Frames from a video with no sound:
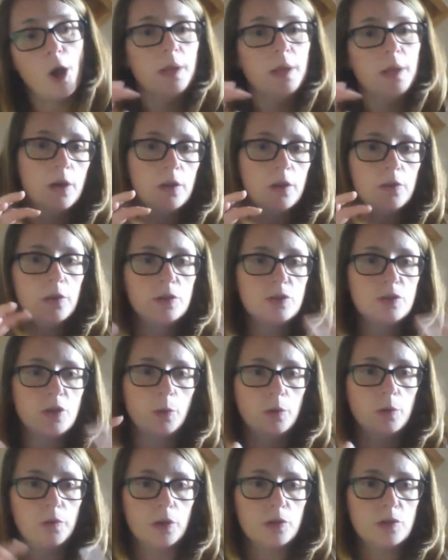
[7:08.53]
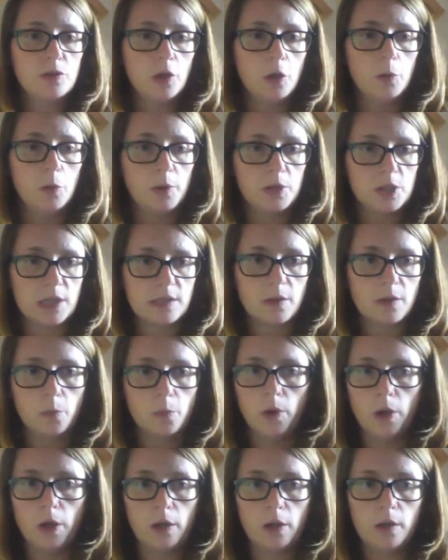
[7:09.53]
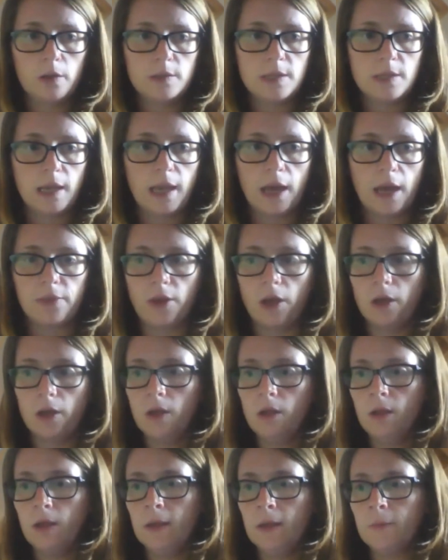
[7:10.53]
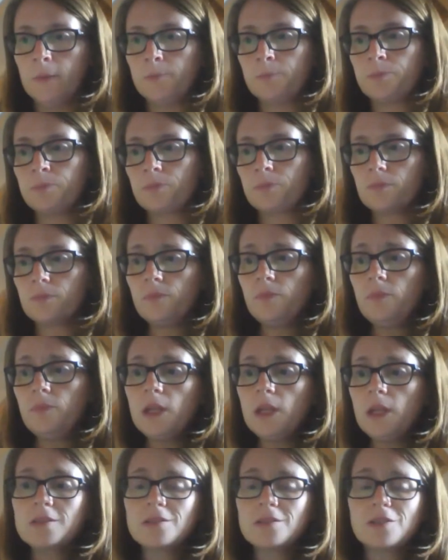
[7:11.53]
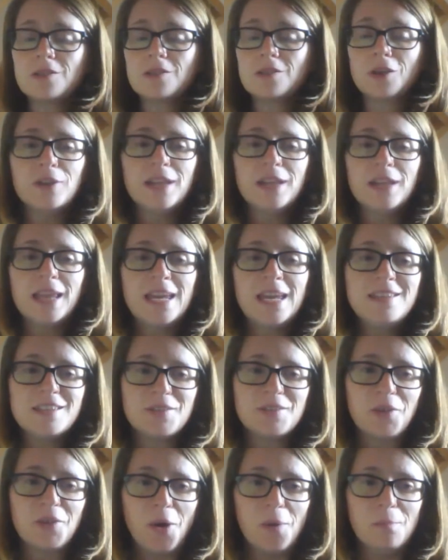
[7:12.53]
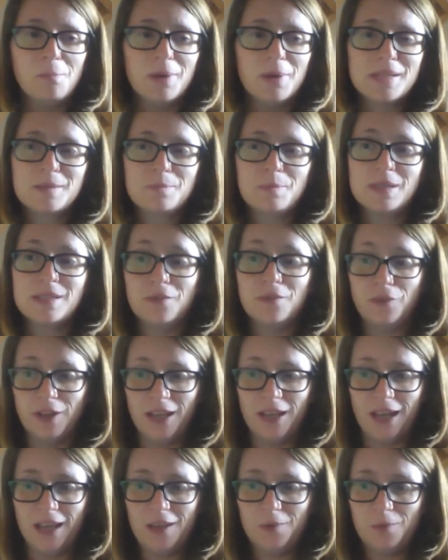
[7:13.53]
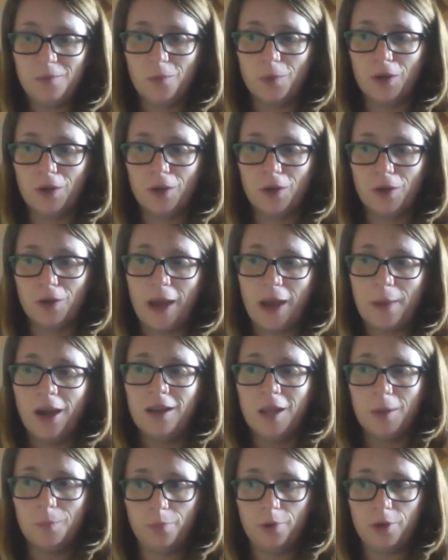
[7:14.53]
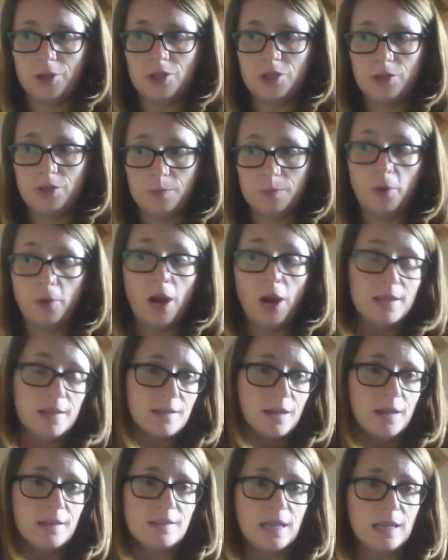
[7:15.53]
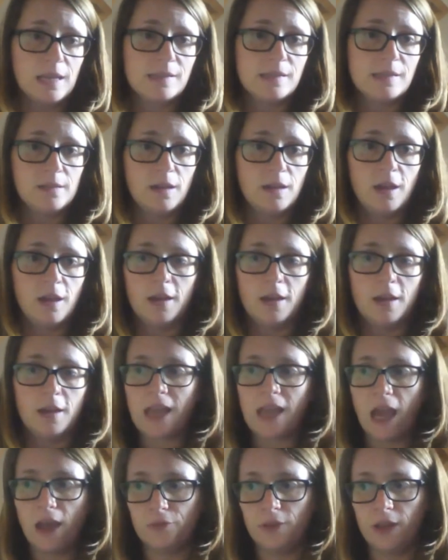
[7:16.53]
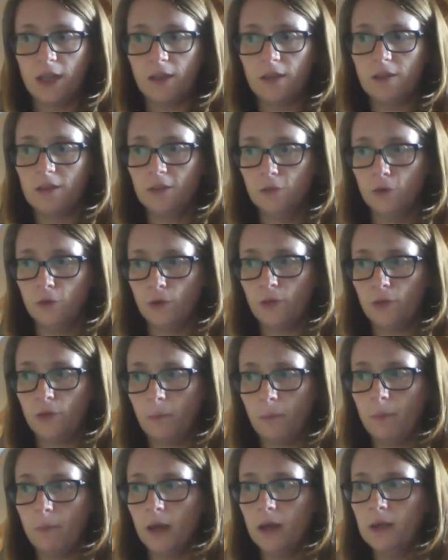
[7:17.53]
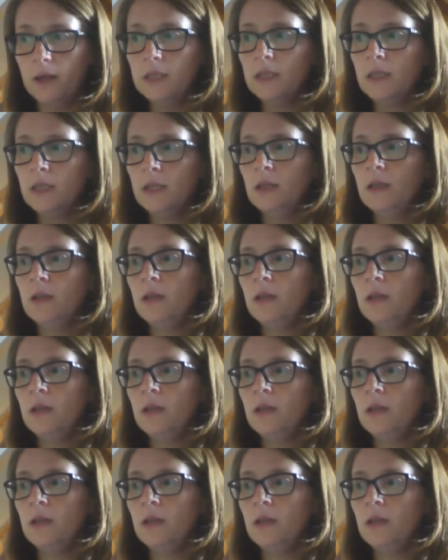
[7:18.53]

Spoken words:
I'm hoping that the two projects can work together. So related to the Humber specifically, one of our pilot sites is Skeffling in North Humber.